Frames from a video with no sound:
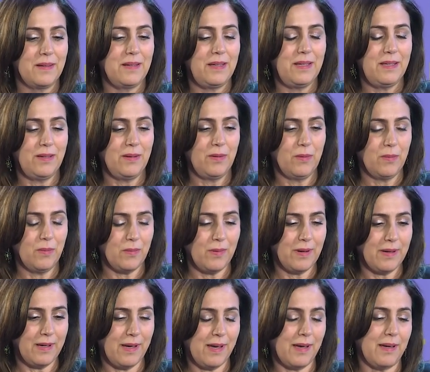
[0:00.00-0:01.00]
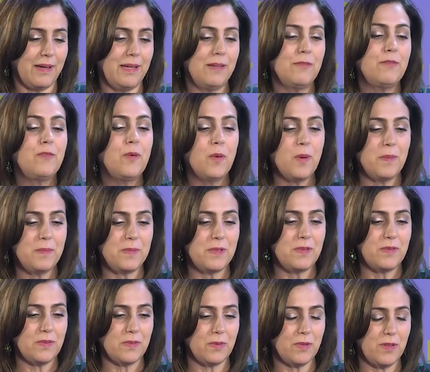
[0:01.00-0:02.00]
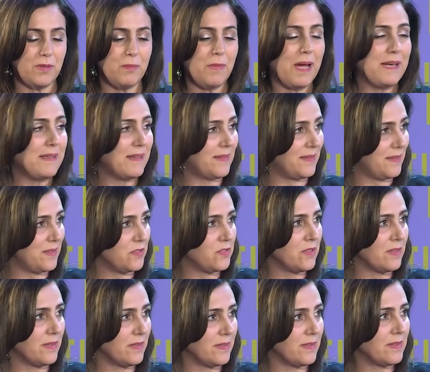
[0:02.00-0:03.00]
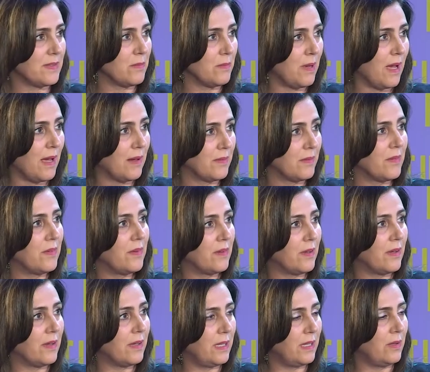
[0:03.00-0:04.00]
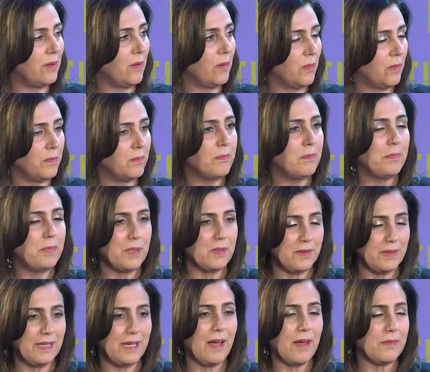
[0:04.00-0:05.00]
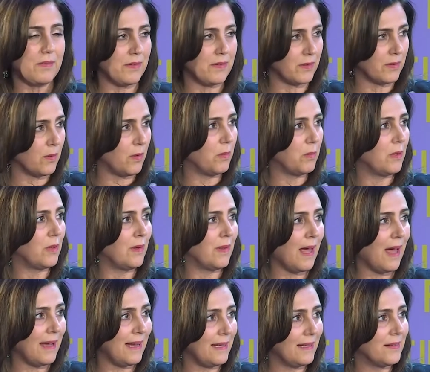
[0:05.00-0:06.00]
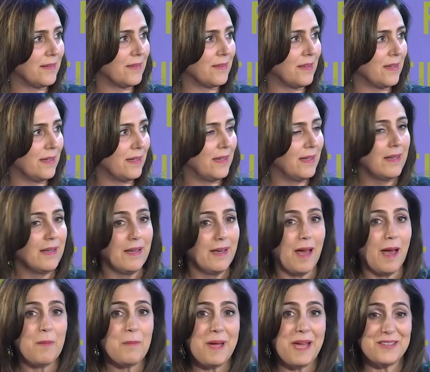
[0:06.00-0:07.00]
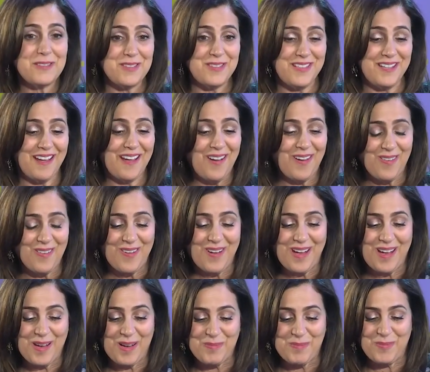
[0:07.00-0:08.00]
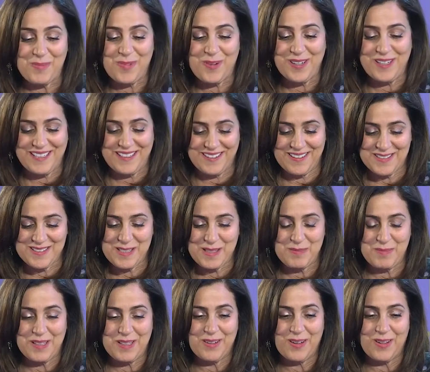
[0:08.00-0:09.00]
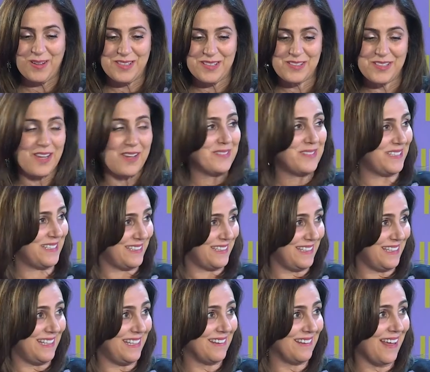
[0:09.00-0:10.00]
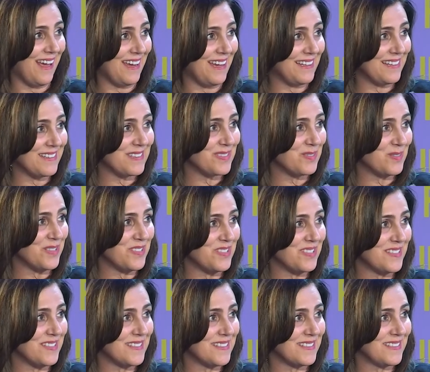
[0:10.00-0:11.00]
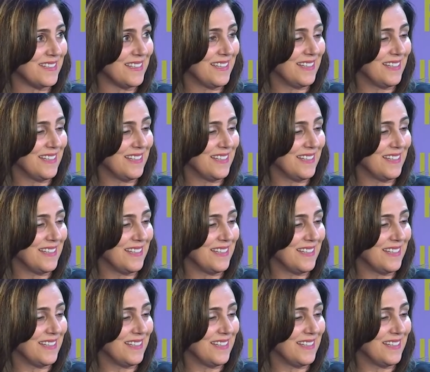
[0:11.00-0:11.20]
you know, informed sort of my decisions around, you know, building out this global alliance. And I'm actually now working on something called the Child Dignity Alliance, which is